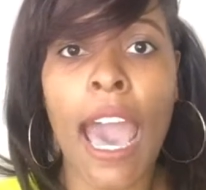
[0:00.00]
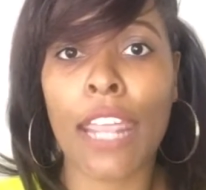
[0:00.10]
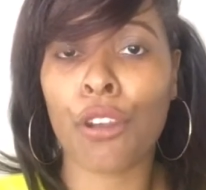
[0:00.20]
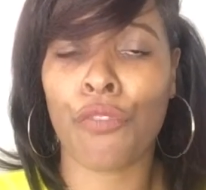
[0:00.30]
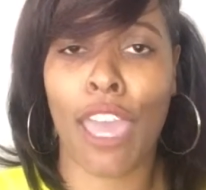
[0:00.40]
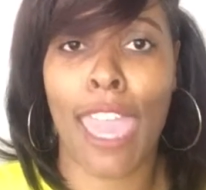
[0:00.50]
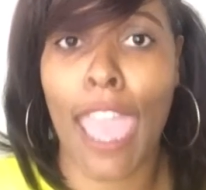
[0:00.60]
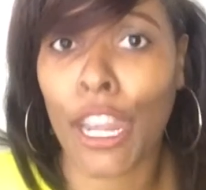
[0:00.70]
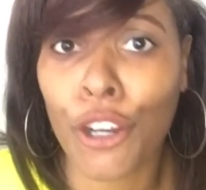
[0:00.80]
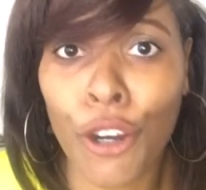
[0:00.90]
I didn't know if I
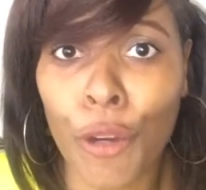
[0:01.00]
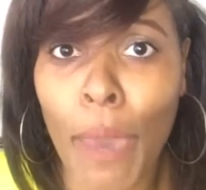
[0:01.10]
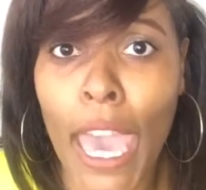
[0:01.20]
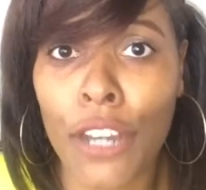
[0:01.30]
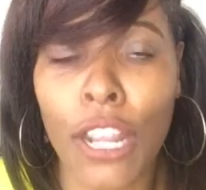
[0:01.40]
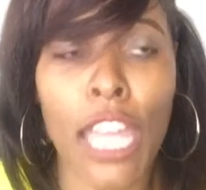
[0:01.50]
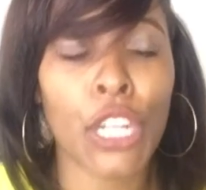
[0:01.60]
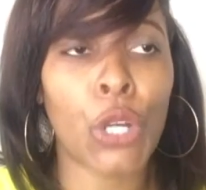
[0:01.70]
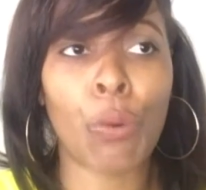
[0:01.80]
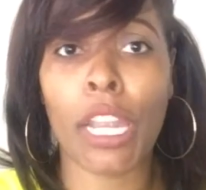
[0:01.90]
had a curl pattern. I
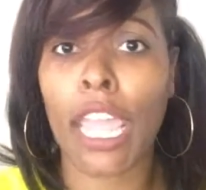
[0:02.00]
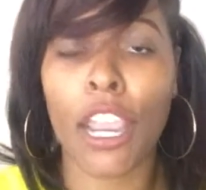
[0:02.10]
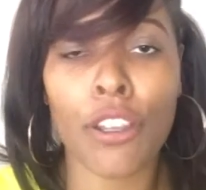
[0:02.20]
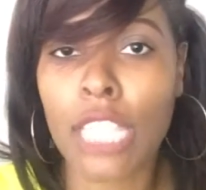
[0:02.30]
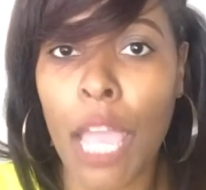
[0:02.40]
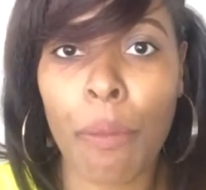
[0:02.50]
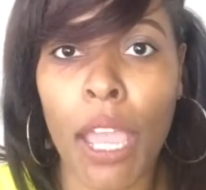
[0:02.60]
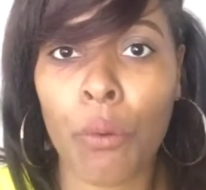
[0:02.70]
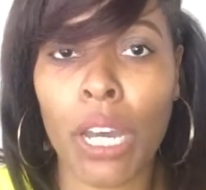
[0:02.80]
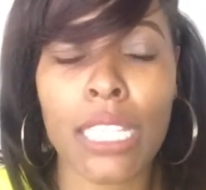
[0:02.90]
didn't know what hair type
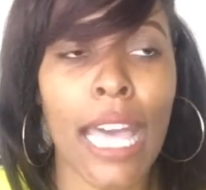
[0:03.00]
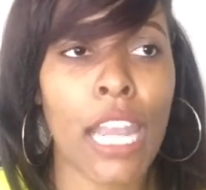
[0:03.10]
I was.